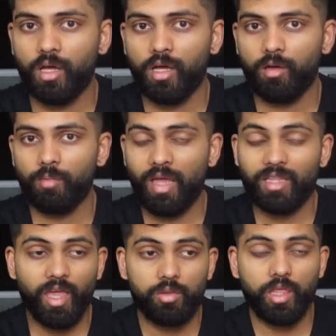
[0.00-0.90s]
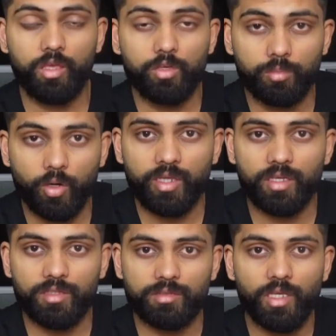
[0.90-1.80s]
And the healthier your
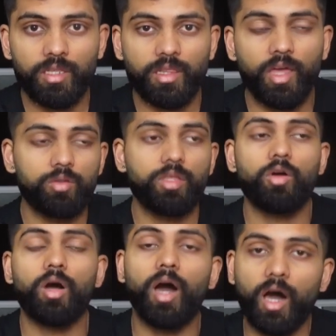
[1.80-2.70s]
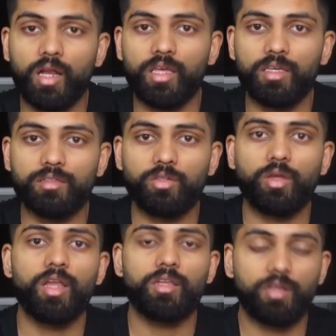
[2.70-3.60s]
body is, the healthier your heart is,
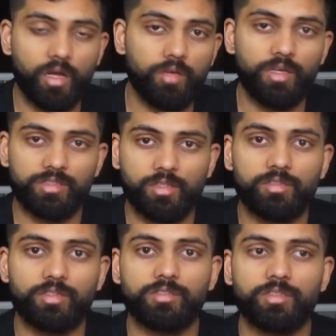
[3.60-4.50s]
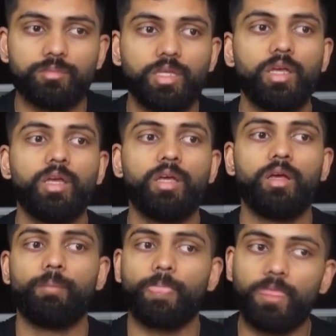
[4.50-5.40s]
your cardiovascular system,
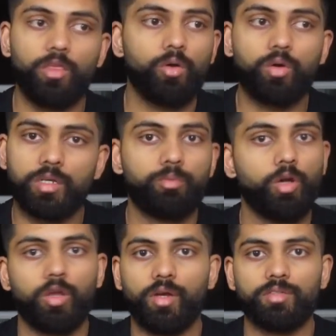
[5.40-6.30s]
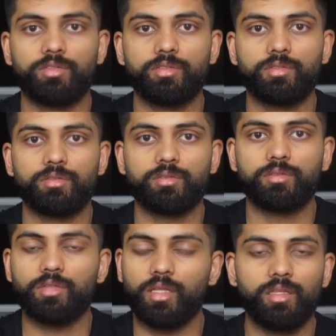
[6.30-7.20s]
you're going to progress.
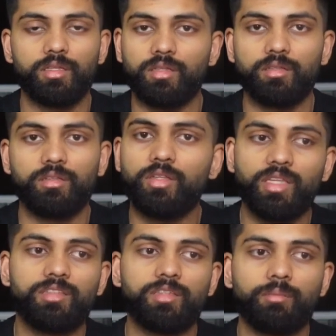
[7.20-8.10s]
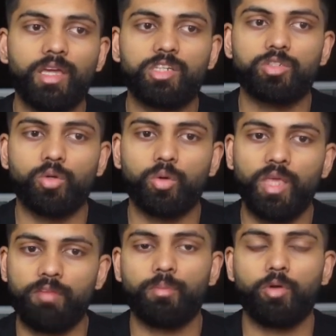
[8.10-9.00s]
You need to make sure
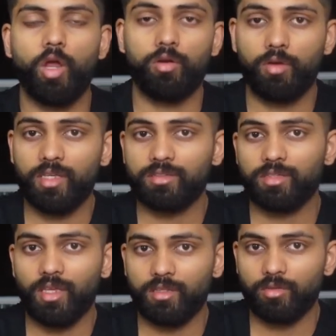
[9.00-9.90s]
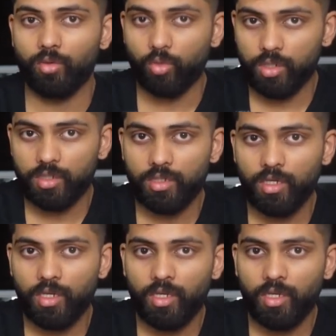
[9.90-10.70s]
you have your priorities in order,